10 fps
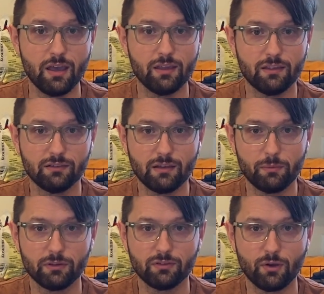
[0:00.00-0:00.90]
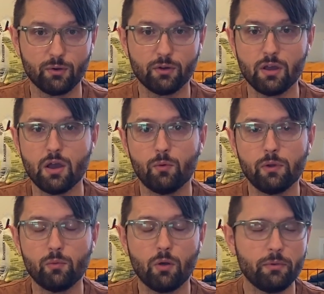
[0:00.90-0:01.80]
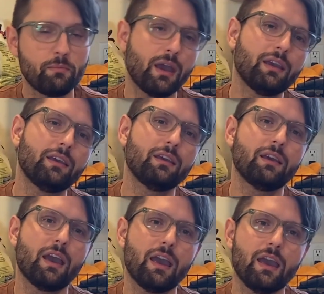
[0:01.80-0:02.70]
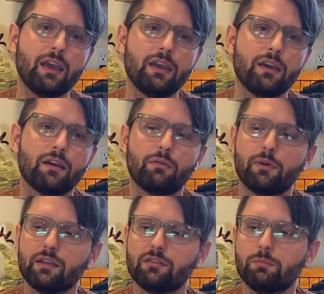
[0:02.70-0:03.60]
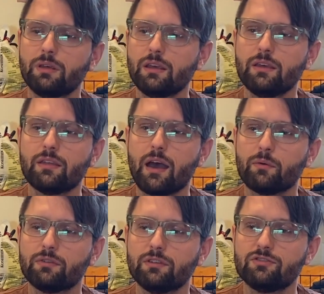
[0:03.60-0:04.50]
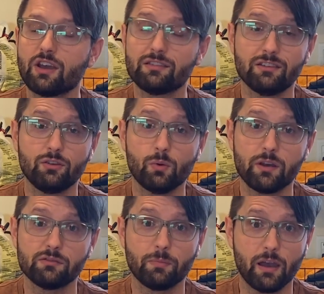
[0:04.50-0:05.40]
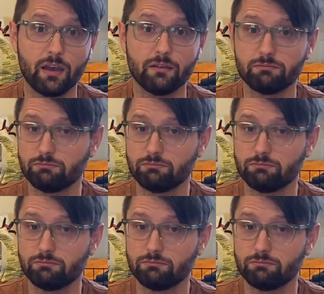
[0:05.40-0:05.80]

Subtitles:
In this episode, we will be making a recipe that was suggested to us by